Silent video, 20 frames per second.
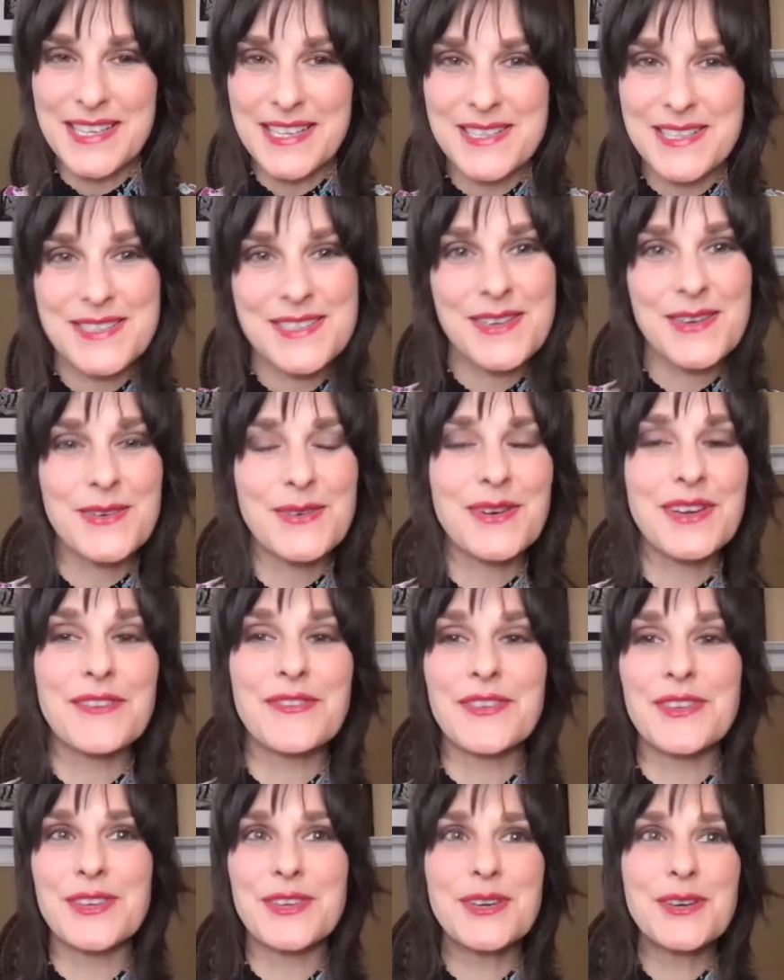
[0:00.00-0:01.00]
So if
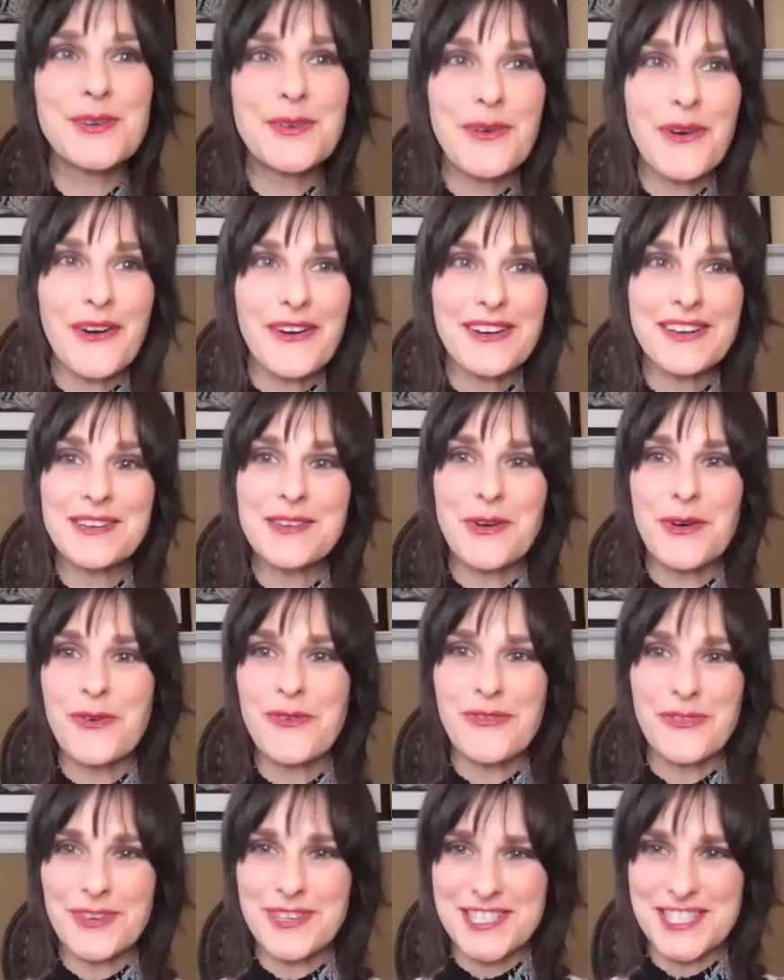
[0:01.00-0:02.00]
you are an
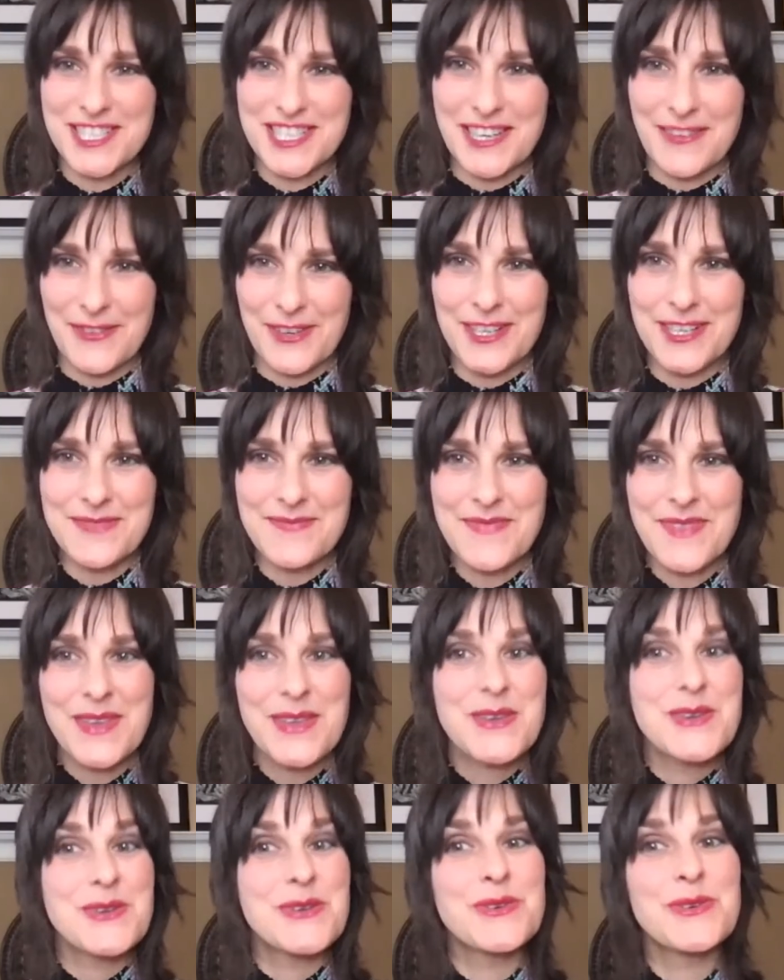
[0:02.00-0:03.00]
overachiever
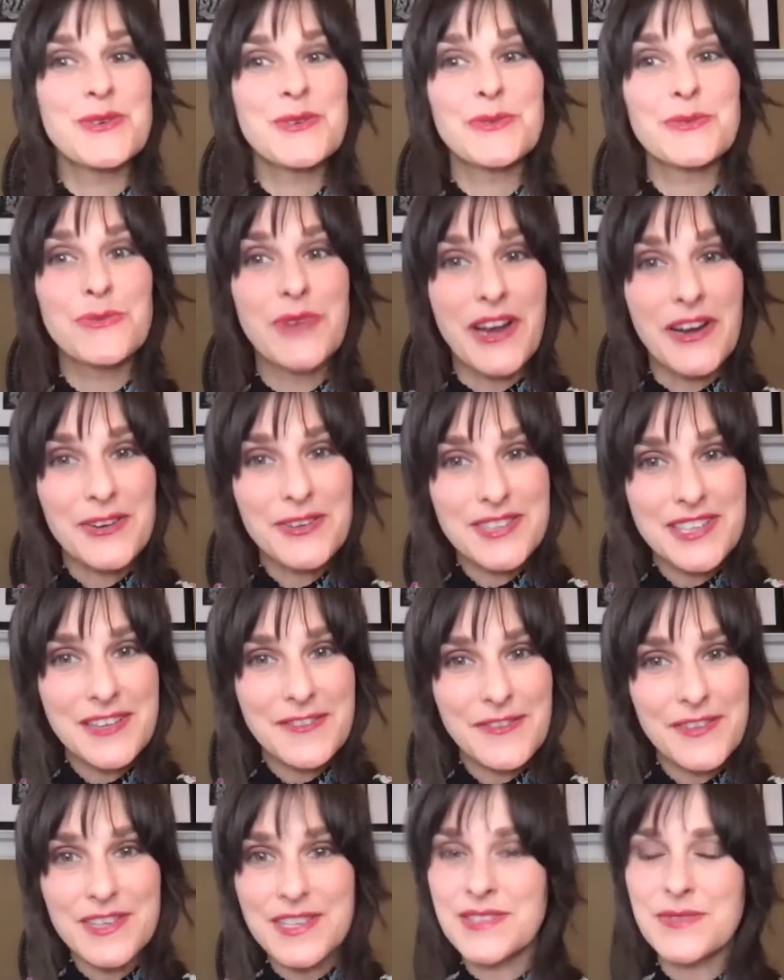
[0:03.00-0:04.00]
who rarely
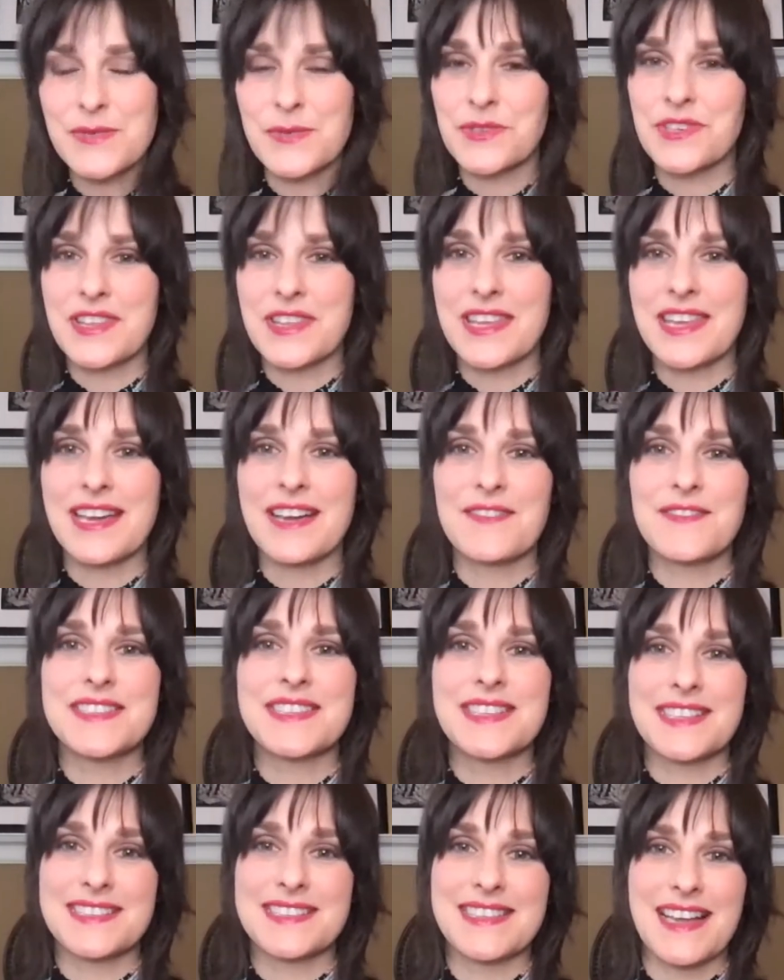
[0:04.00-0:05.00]
feels worthy of
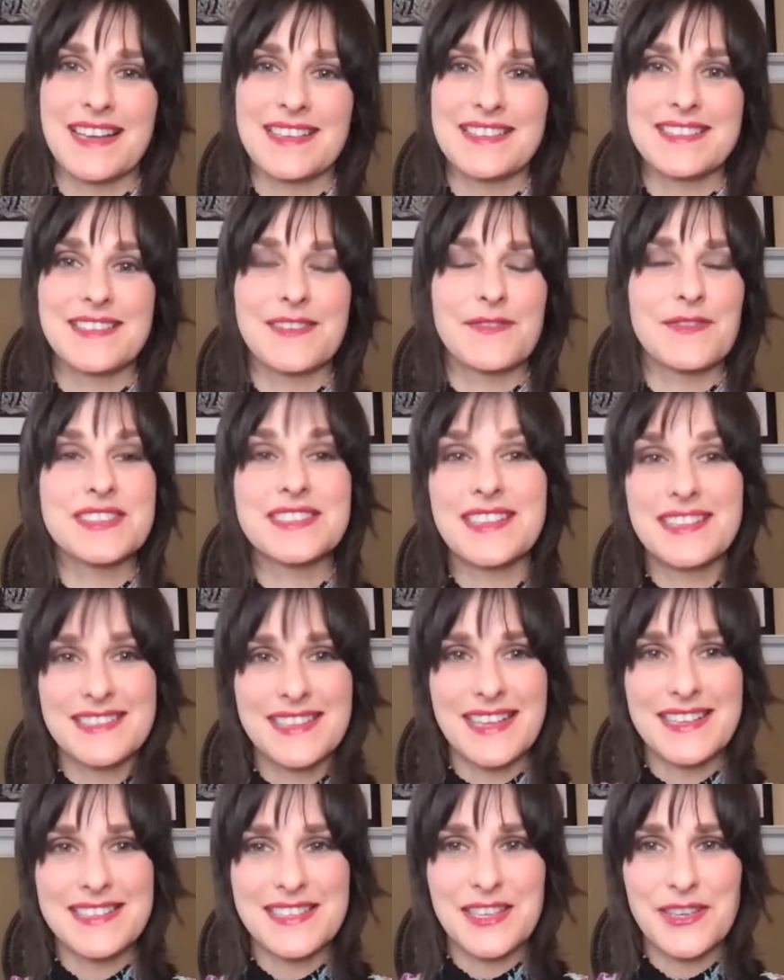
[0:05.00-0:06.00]
success, of the
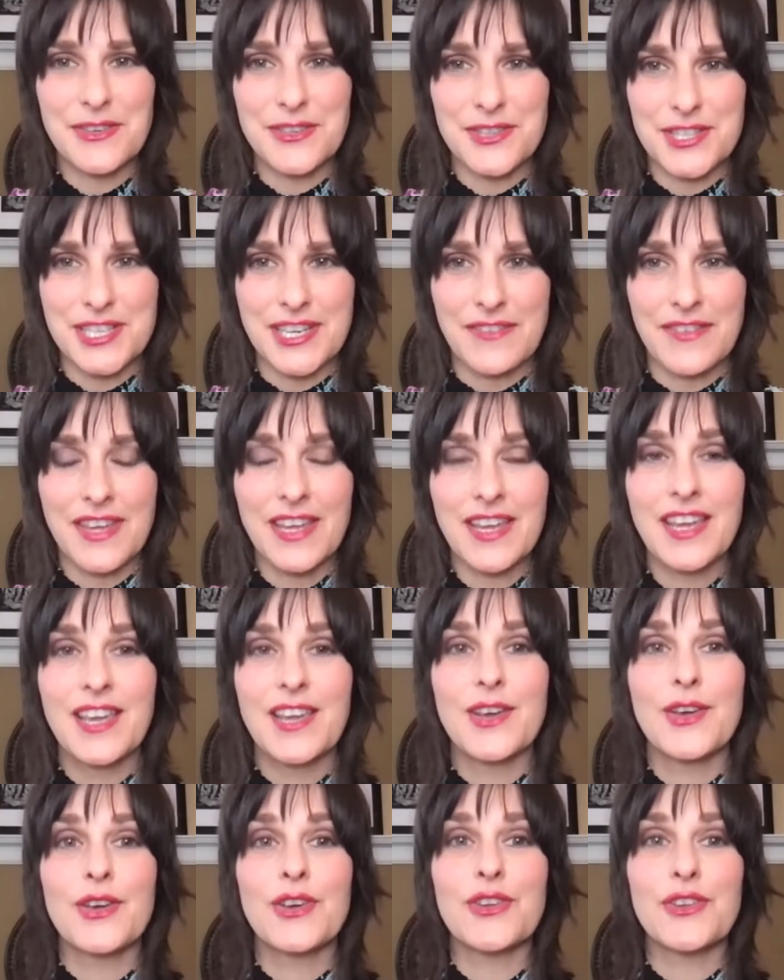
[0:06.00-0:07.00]
success that you're achieving,
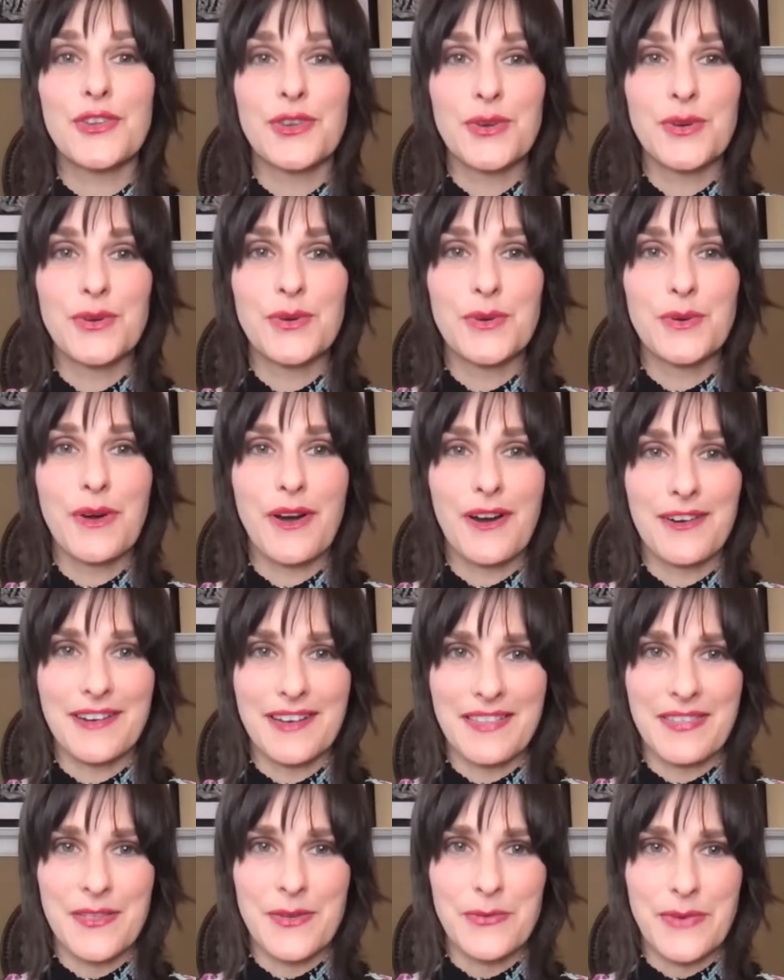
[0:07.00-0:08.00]
you are
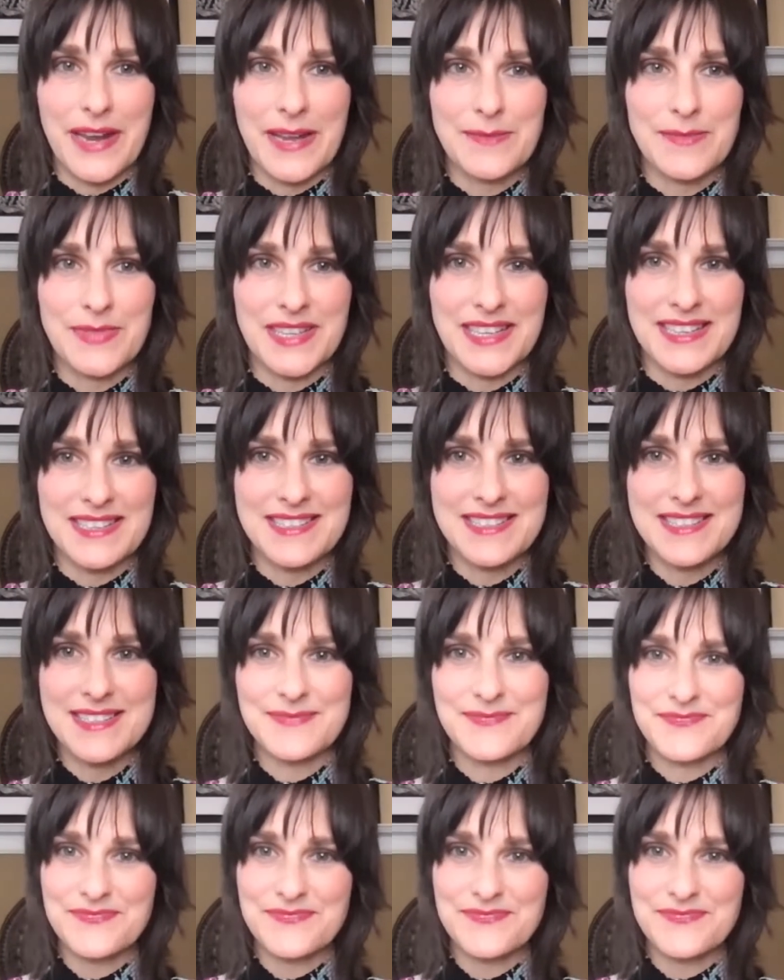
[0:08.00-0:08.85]
in the right place.